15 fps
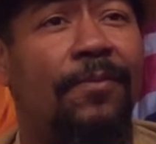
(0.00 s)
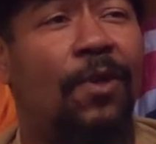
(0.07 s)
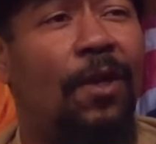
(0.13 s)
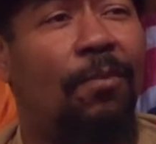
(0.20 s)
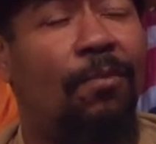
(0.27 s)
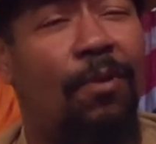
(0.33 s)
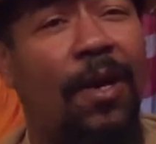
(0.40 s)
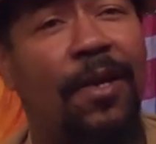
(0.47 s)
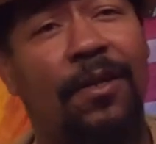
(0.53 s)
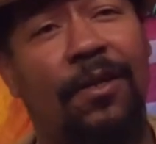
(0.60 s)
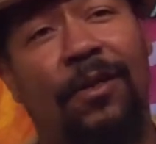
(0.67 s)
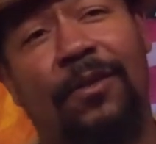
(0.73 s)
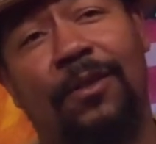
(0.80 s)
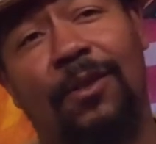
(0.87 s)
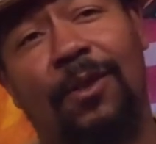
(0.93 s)
A bright
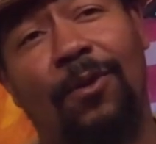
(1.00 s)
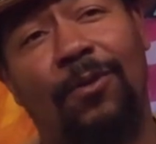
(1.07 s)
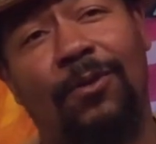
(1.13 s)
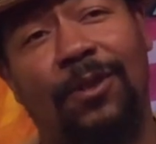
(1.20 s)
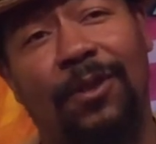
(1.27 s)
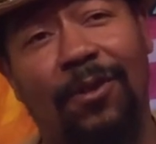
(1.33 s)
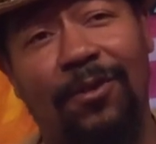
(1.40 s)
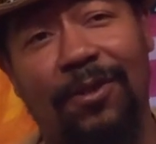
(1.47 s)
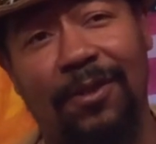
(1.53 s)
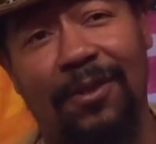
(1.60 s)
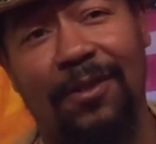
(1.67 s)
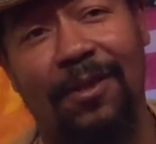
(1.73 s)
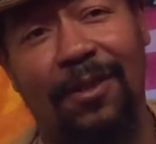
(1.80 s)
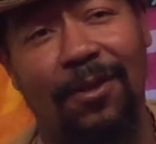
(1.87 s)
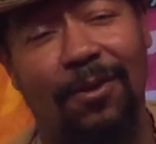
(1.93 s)
young soul searching
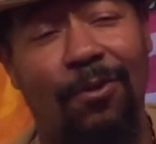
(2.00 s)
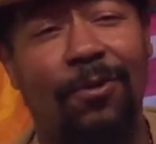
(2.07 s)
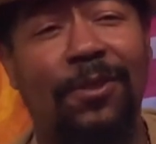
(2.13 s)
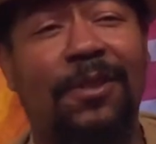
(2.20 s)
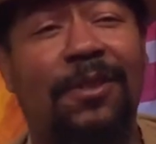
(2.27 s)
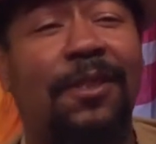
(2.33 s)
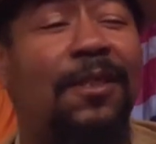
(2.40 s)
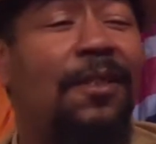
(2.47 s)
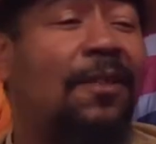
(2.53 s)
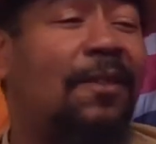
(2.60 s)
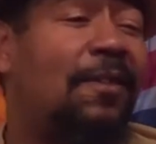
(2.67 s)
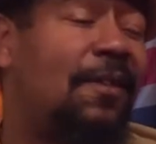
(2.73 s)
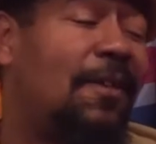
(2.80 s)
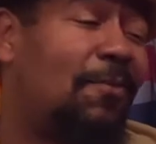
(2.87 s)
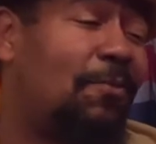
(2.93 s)
or seeking,
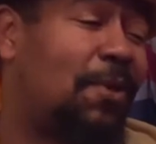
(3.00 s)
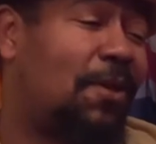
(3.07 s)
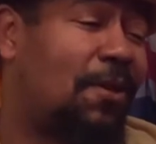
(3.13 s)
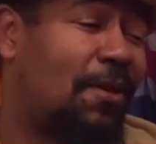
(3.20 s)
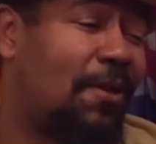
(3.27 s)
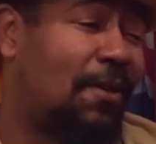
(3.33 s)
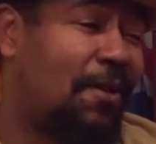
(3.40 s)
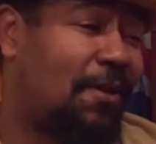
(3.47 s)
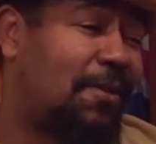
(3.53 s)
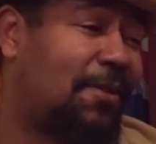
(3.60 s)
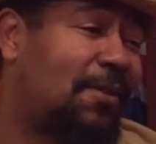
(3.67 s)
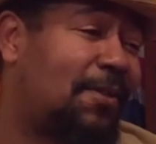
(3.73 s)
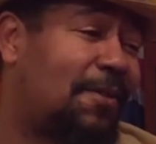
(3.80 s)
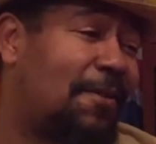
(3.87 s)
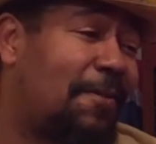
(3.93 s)

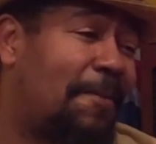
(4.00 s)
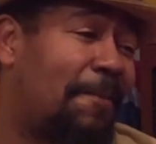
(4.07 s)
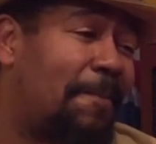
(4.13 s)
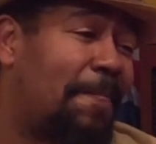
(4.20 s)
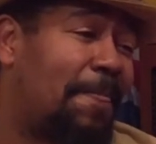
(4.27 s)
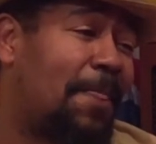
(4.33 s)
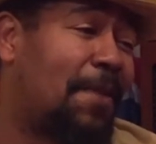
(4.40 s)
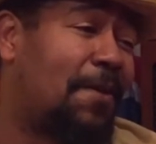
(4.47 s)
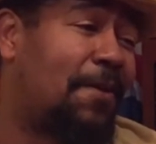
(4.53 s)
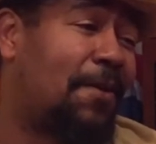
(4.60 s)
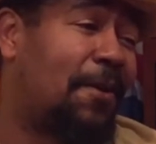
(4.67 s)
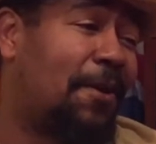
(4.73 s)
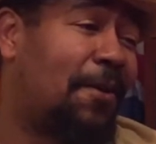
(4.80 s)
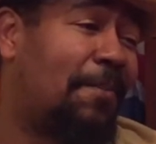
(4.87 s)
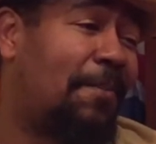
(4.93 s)
because
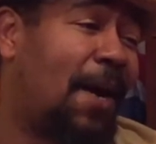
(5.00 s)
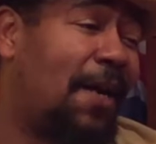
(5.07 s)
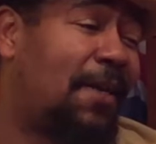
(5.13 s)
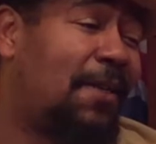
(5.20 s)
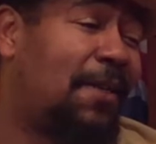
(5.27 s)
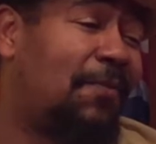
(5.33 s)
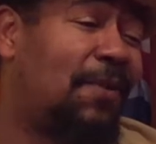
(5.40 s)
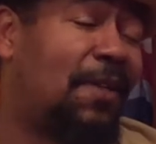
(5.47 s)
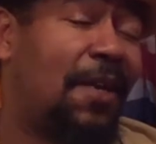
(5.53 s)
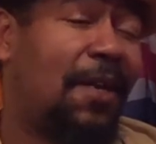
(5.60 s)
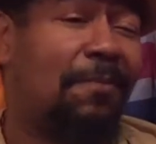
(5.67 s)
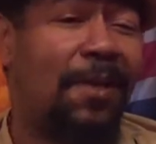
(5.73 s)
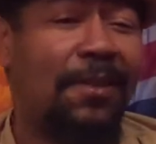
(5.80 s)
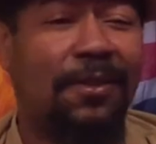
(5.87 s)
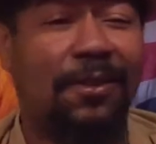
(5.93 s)
I didn't even
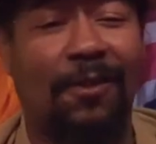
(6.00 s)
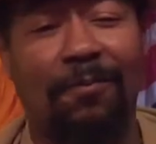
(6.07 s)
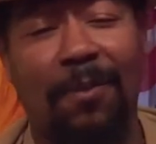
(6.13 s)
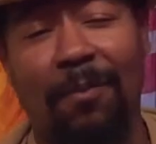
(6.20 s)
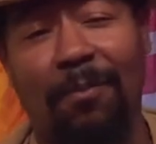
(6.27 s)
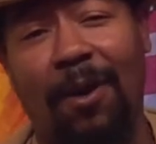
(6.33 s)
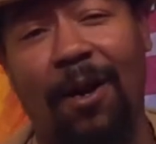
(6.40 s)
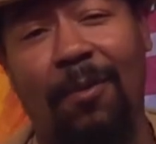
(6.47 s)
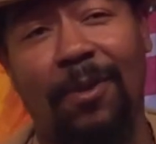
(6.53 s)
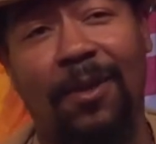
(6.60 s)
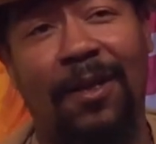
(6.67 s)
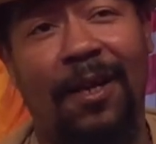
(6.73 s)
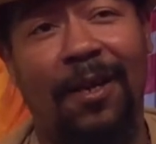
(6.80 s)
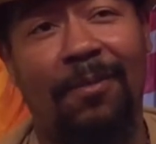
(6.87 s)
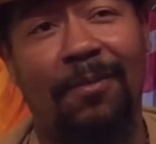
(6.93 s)
name myself. My barber
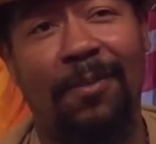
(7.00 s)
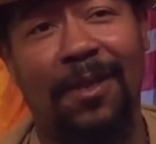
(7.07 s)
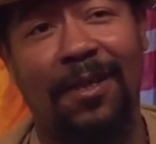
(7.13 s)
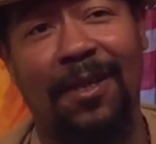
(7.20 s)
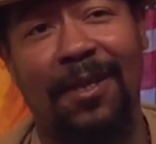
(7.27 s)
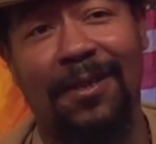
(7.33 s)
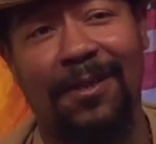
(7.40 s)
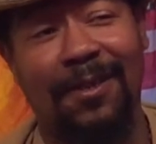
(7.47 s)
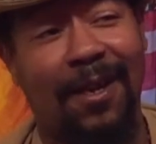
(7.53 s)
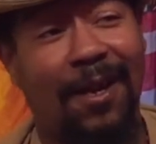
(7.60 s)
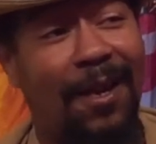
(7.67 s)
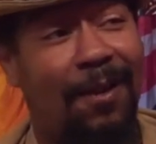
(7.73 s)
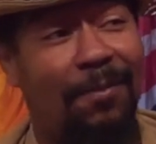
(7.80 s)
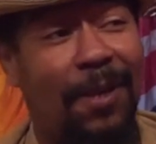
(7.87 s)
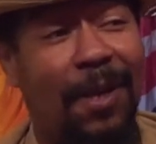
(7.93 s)
named me, and at the
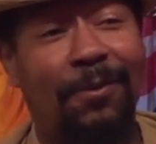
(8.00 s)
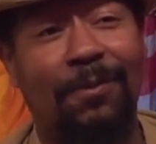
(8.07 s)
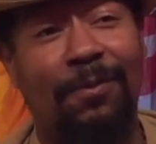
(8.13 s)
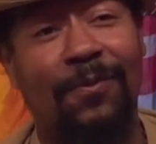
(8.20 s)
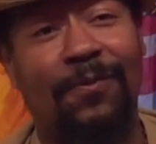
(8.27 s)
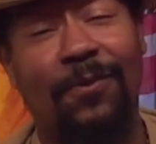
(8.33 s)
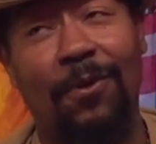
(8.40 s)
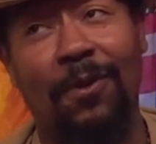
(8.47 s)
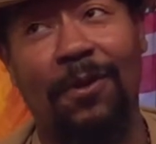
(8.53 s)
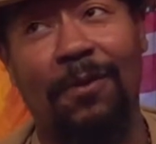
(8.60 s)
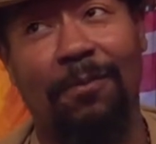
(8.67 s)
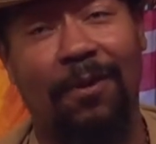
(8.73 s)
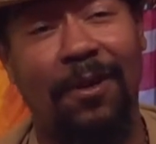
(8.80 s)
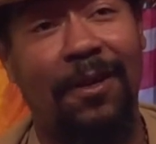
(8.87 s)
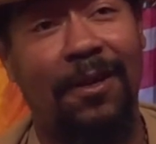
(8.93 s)
time that was before the
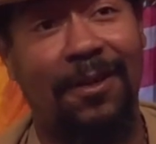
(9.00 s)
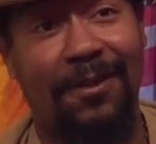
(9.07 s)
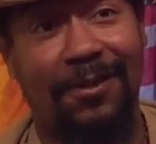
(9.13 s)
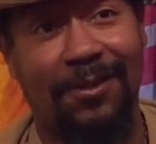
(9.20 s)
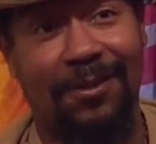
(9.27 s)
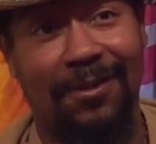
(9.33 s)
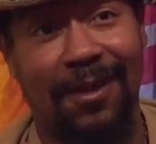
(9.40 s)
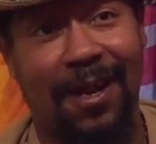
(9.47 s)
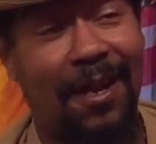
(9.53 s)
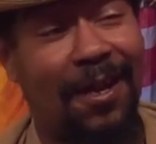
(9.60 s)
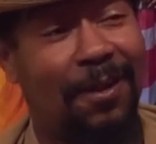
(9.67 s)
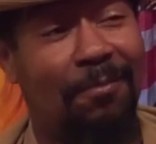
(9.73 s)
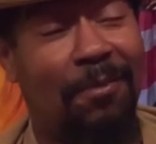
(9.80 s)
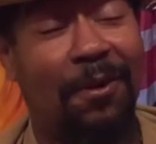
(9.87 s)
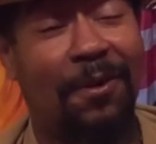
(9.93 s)
braids. I
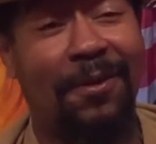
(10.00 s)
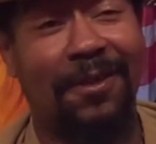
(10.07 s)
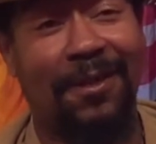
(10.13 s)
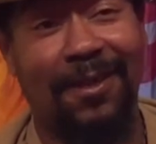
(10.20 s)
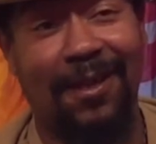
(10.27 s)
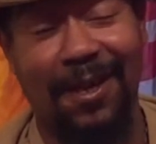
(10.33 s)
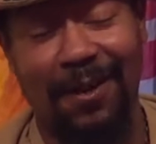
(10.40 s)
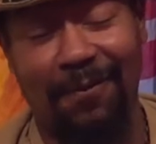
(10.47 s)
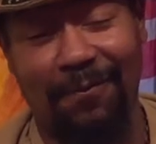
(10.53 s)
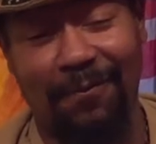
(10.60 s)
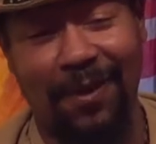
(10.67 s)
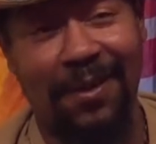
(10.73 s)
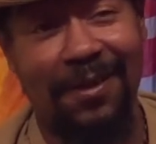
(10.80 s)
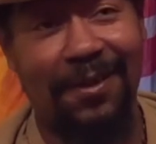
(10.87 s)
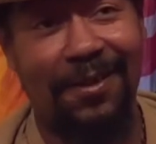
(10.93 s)
had a bald head. I had a
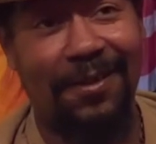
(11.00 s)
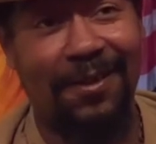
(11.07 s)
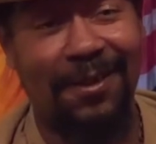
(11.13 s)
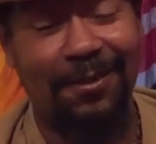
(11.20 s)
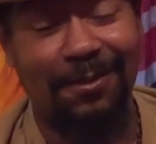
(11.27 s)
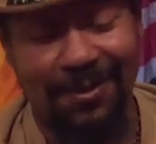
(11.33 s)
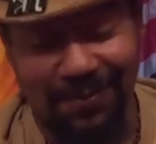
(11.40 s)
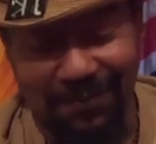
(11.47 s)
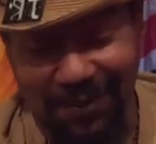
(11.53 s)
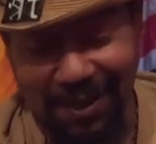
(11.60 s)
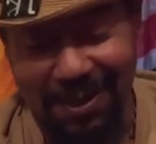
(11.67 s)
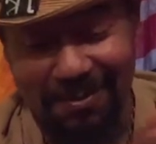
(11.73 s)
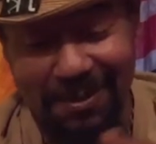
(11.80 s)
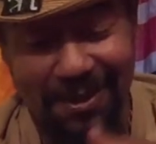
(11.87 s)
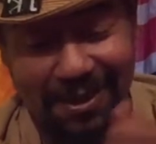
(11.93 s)
fade. He used to
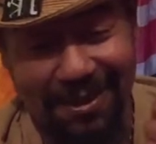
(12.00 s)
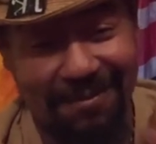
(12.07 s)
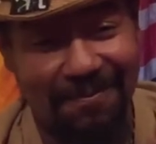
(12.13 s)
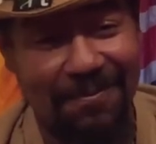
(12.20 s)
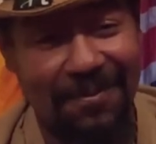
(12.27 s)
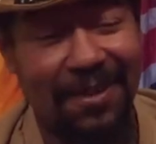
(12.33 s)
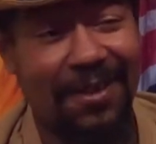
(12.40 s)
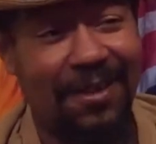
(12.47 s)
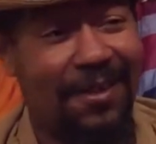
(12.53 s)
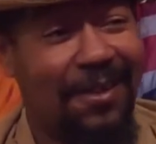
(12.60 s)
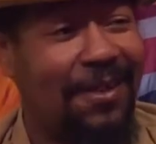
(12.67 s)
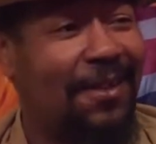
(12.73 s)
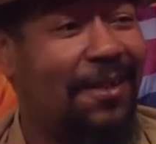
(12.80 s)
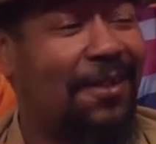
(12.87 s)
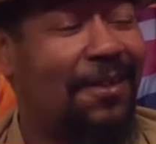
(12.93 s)
fade me up.
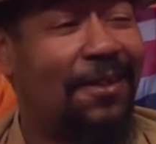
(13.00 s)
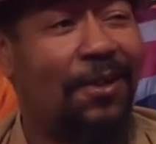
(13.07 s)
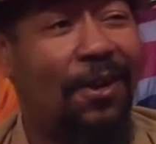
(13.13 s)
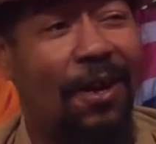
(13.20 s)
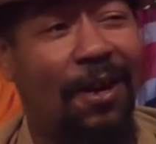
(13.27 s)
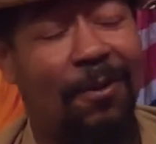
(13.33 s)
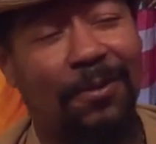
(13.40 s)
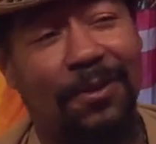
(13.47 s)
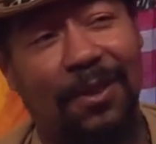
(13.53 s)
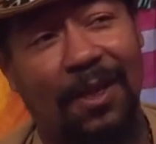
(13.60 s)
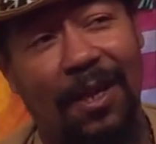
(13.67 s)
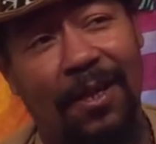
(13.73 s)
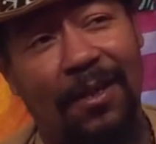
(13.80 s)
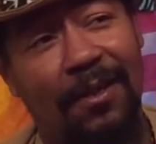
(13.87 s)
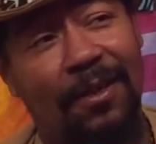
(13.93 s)
And Carl was
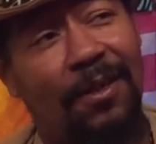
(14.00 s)
like,